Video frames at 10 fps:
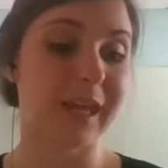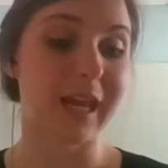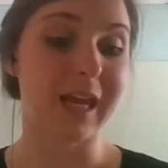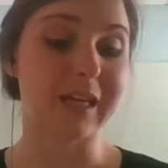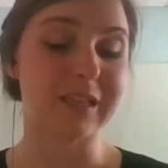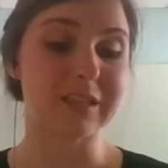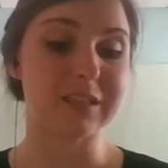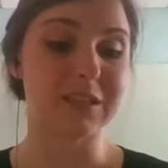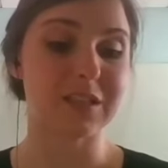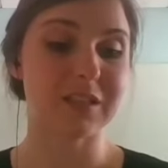
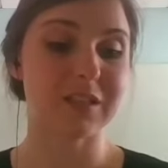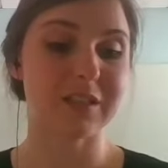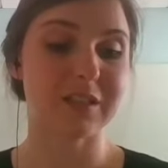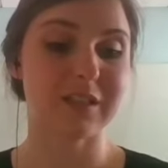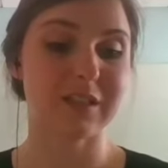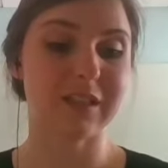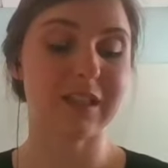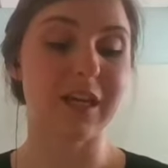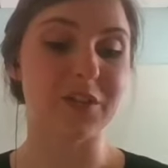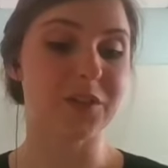And
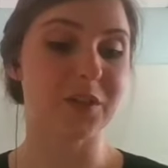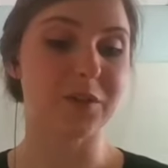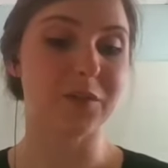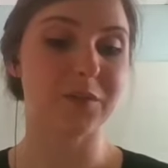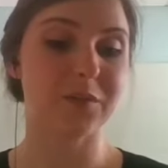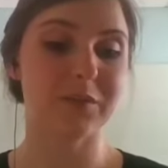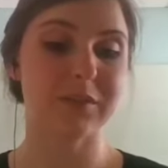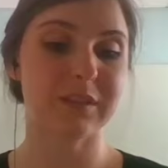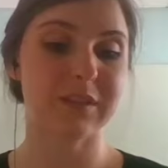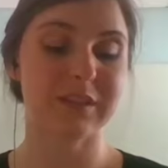yeah, so
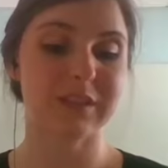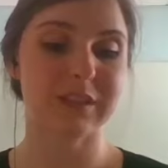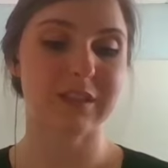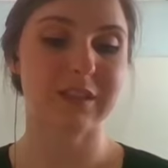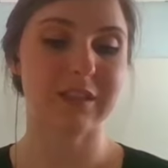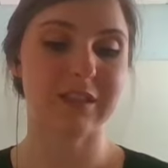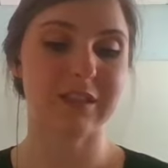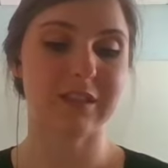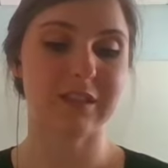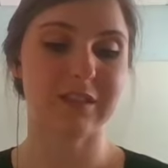
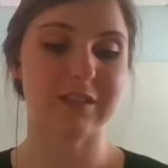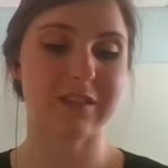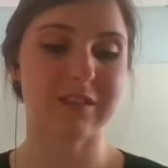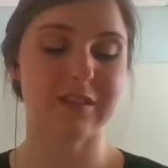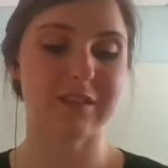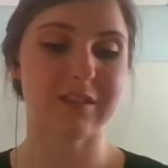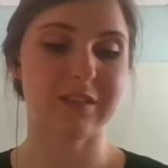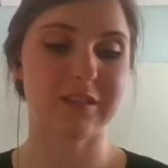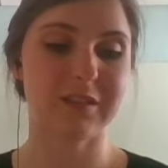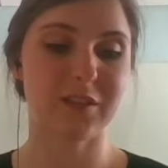the
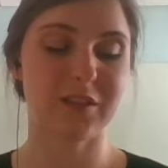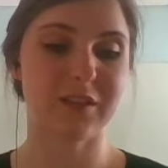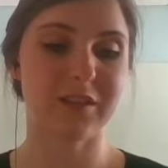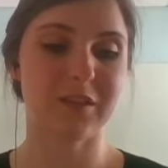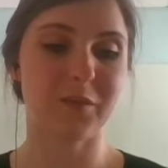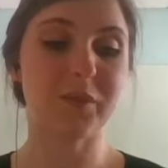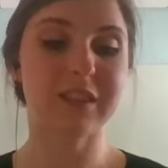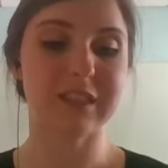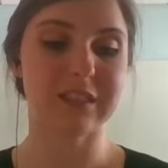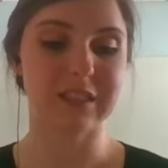
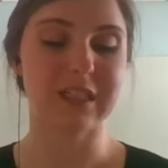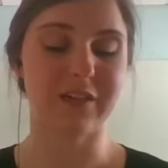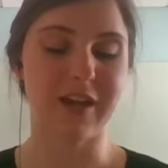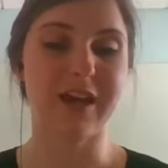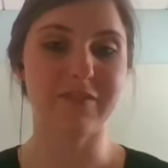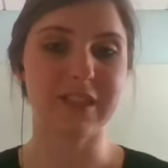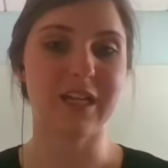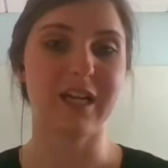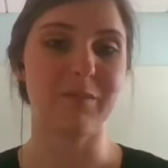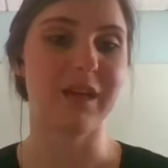billionaires kind of have the
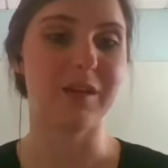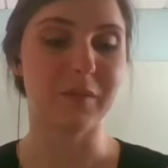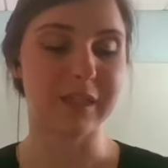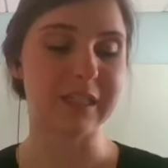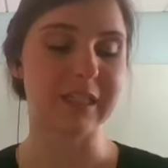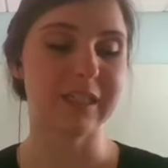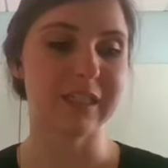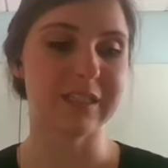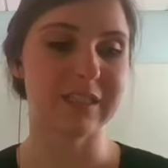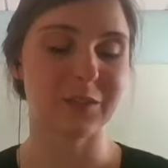time and money.
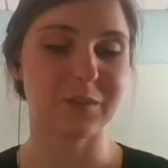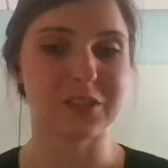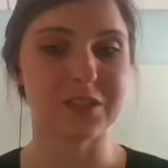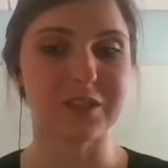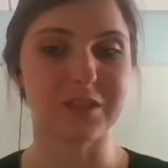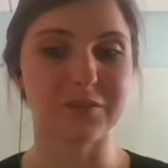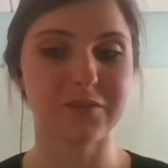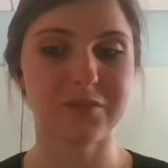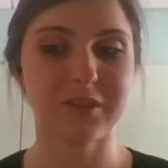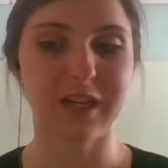It's the question of
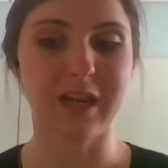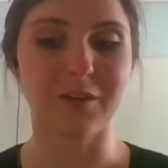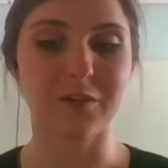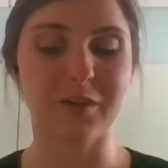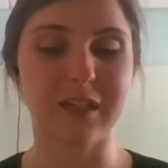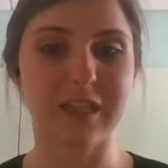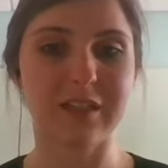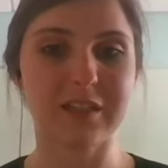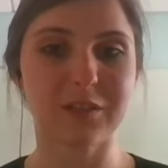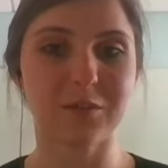how do we then
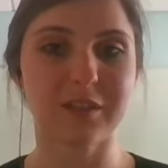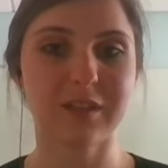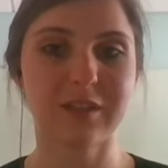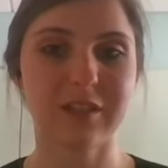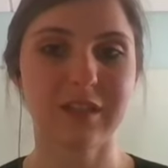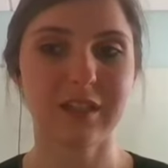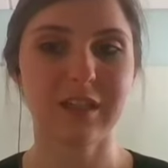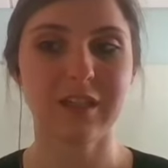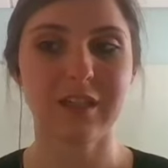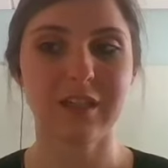deal with
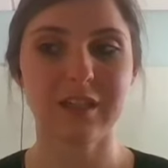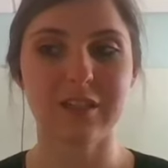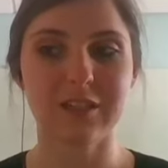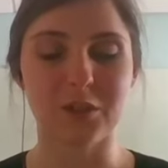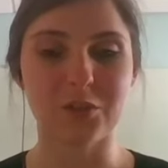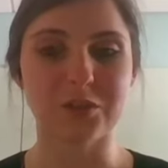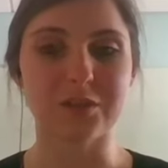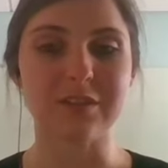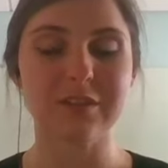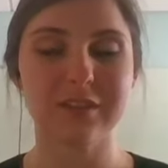
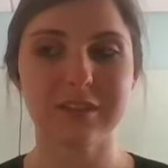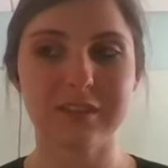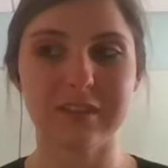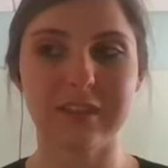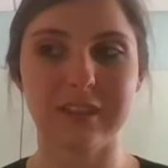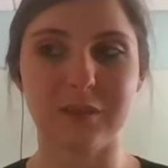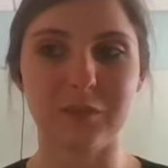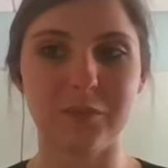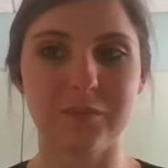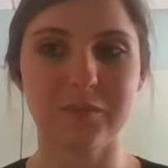social
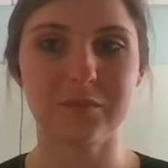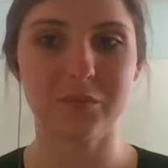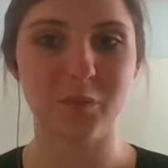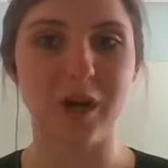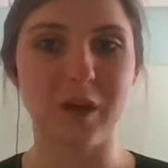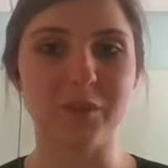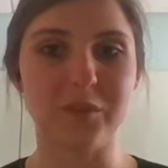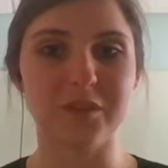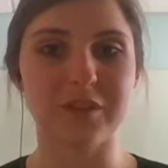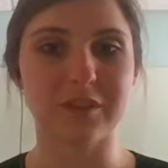
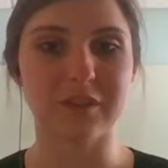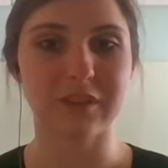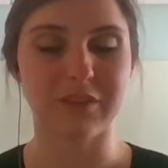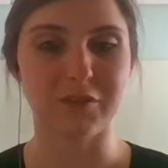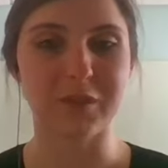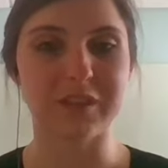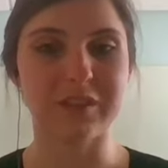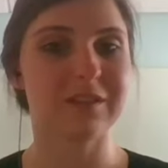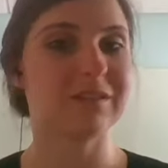problems or government